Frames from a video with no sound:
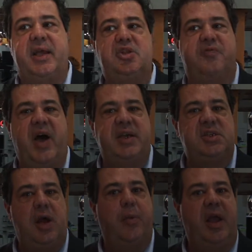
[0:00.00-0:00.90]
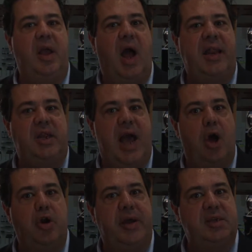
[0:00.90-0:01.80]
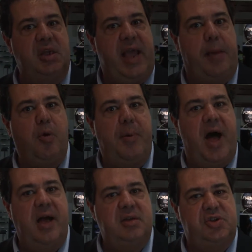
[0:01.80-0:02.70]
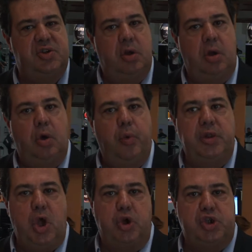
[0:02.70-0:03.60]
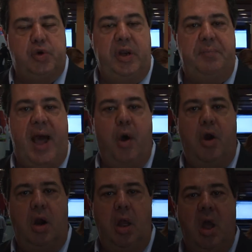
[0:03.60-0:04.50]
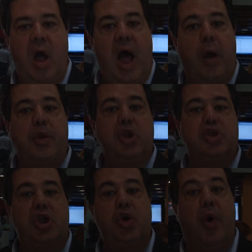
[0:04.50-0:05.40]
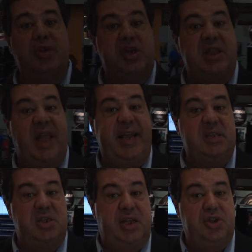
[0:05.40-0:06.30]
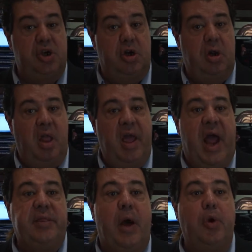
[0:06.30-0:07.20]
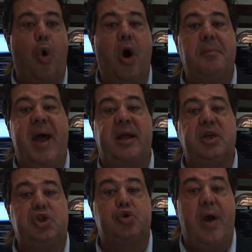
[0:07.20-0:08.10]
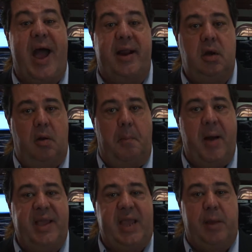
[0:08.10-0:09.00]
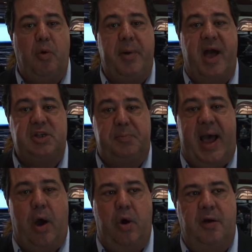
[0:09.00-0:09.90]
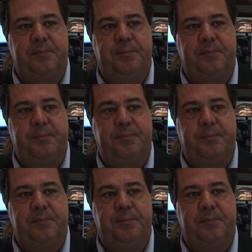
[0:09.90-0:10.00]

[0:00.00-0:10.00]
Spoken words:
device that we encounter is the cable box with no discrete power. I would use a URC light sensor, and that would automatically track my cable box power.